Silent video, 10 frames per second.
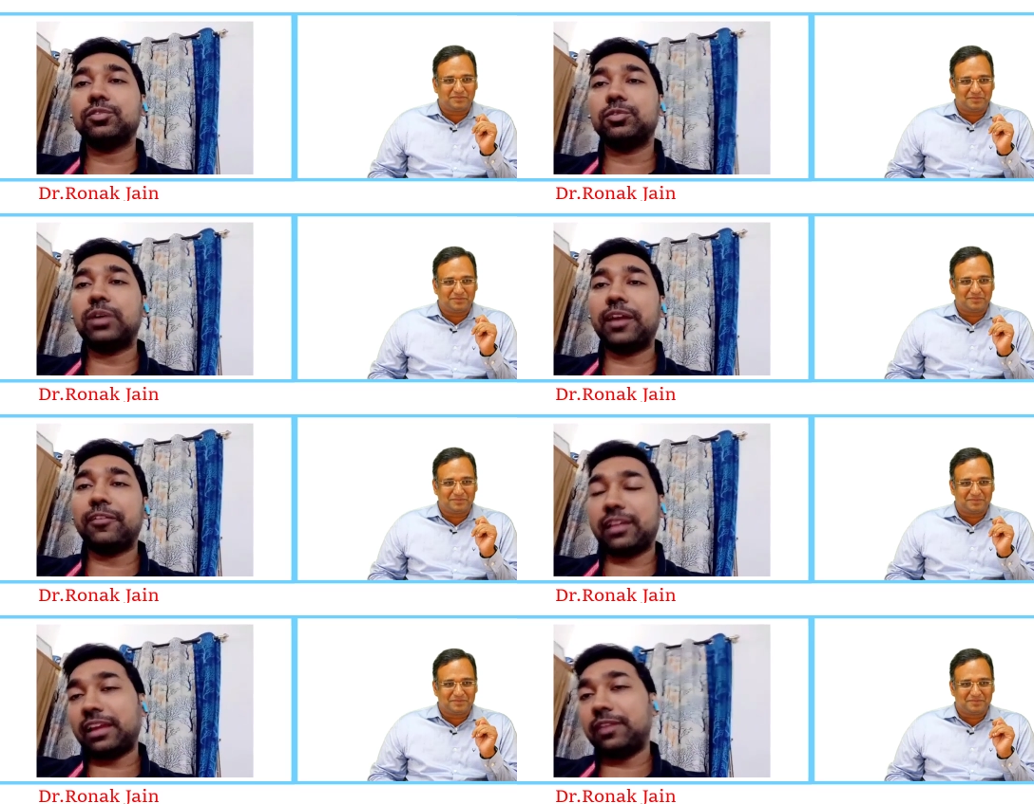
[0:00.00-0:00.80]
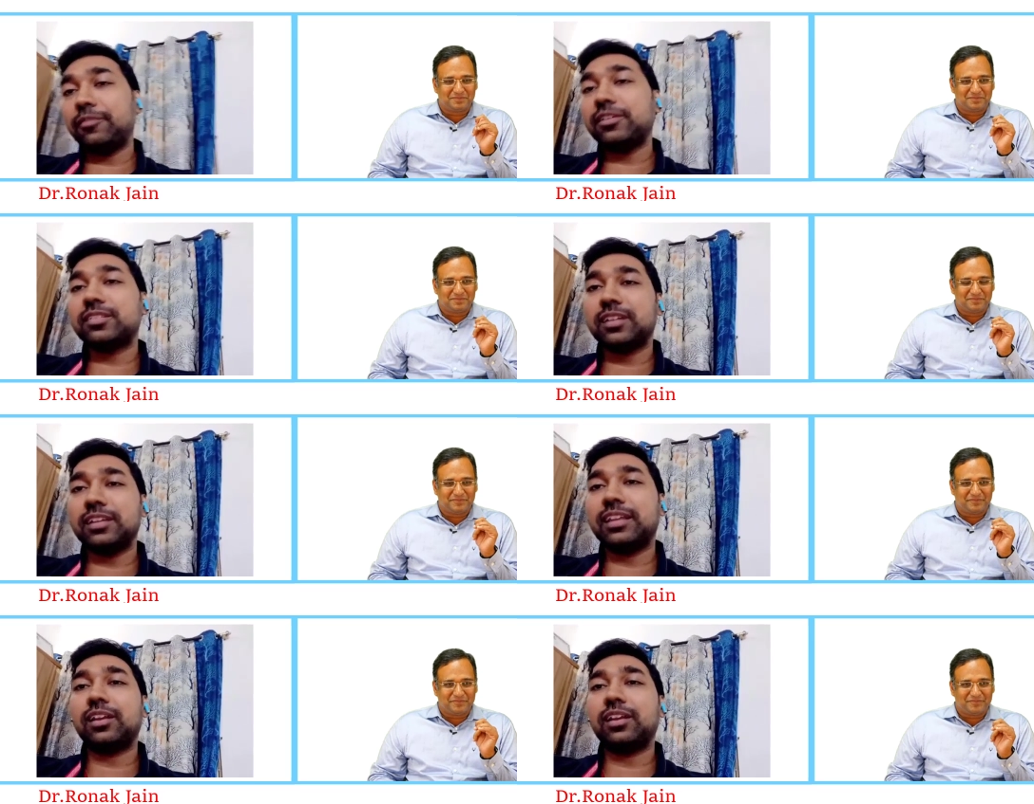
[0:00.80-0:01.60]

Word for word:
Speaker 1: So I can even study that